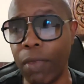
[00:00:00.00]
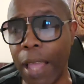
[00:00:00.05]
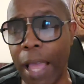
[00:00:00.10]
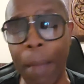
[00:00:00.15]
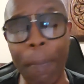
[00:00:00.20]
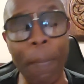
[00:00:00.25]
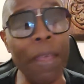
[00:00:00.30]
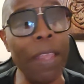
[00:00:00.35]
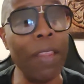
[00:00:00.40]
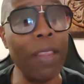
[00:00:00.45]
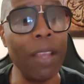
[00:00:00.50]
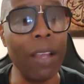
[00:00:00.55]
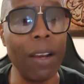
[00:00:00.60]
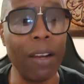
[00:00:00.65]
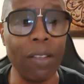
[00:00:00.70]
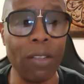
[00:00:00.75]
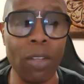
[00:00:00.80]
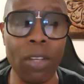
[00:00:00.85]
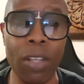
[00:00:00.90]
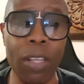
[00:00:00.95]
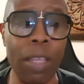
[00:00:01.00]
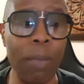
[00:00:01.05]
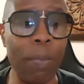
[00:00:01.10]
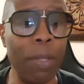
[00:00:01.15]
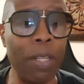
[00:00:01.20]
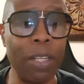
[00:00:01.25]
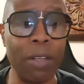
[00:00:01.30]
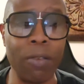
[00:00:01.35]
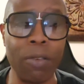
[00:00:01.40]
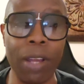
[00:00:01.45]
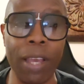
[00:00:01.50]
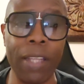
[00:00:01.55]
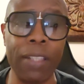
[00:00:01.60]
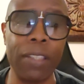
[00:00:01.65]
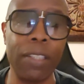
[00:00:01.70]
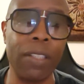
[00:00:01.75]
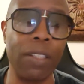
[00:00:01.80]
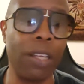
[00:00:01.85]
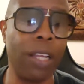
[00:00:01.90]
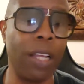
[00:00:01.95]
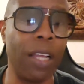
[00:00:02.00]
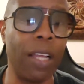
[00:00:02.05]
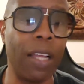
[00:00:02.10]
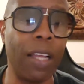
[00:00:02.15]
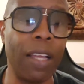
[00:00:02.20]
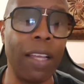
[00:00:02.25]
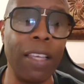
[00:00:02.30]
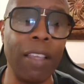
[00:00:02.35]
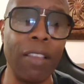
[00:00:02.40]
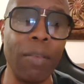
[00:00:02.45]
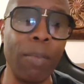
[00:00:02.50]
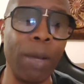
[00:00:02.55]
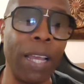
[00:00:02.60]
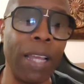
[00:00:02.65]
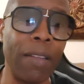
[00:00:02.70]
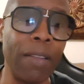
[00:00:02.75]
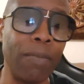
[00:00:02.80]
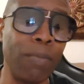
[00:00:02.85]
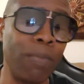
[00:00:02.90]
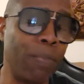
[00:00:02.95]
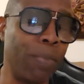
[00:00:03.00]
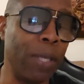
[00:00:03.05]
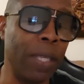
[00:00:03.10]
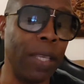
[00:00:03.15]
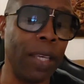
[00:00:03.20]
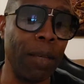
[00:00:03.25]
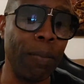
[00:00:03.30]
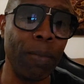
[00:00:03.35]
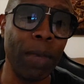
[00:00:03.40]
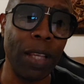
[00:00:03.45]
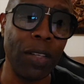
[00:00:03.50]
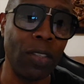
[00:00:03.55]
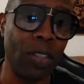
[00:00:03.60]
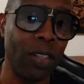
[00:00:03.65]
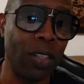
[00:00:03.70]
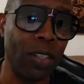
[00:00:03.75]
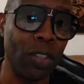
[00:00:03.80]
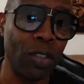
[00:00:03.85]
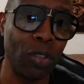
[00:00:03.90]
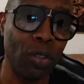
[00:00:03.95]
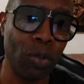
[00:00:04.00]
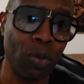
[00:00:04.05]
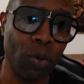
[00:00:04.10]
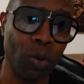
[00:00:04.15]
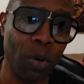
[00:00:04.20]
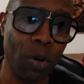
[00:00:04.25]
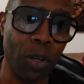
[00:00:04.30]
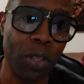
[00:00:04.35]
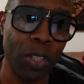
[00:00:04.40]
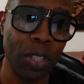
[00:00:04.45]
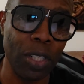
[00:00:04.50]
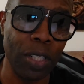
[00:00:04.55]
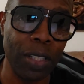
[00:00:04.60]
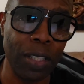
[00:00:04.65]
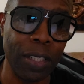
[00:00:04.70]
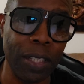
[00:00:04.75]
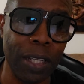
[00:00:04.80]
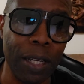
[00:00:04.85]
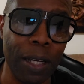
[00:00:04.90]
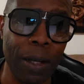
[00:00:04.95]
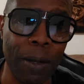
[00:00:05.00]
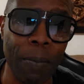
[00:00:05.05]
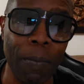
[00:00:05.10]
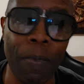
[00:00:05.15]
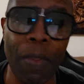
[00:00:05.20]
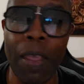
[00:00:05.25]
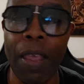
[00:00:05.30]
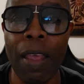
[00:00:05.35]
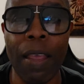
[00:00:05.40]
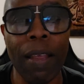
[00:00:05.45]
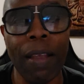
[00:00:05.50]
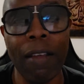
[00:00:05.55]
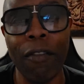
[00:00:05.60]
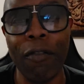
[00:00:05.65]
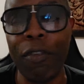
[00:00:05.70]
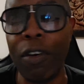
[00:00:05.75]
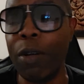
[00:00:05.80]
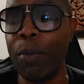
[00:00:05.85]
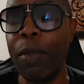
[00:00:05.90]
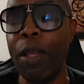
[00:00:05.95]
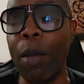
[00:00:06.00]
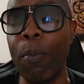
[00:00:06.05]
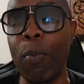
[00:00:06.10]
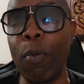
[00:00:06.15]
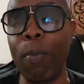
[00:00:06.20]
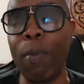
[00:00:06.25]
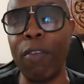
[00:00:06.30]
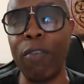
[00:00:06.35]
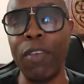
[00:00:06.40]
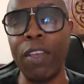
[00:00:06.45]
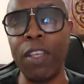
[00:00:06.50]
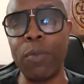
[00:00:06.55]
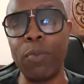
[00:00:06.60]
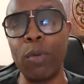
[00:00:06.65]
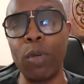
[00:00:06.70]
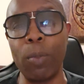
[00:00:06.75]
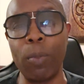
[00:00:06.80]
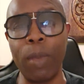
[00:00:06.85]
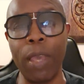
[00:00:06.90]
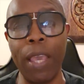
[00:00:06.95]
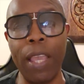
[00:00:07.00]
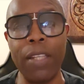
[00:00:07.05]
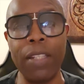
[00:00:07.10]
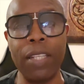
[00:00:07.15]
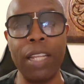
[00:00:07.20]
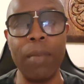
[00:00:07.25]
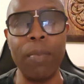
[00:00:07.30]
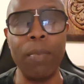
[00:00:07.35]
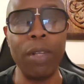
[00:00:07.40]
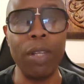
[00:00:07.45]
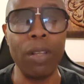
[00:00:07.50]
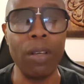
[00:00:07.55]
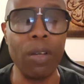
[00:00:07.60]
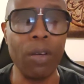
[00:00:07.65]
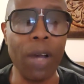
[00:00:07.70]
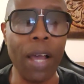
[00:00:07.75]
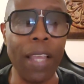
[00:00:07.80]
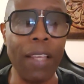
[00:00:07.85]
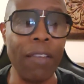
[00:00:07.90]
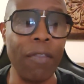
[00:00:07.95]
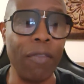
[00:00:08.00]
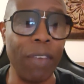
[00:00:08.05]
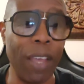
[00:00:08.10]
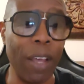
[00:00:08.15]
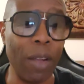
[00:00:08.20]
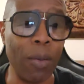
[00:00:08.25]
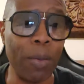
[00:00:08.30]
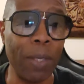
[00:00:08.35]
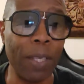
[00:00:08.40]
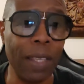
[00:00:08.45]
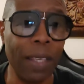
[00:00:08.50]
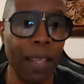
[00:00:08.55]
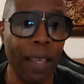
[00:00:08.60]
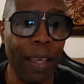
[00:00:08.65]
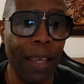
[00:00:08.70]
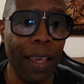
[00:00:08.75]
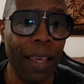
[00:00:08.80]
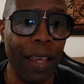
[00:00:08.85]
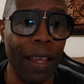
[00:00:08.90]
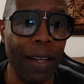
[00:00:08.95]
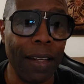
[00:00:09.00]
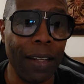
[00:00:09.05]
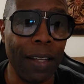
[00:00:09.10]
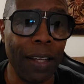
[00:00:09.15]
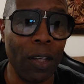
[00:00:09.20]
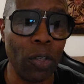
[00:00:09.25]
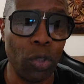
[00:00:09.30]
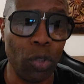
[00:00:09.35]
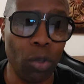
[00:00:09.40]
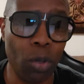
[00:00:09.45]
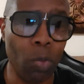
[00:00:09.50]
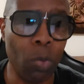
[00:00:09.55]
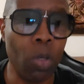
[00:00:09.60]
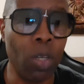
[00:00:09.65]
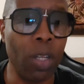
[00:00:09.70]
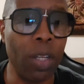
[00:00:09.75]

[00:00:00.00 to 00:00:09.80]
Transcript: I'm in there, you can hit me direct uh, either by PM message or just um, friend me up on my Facebook page and let me know how you found me. And uh, sure, we'll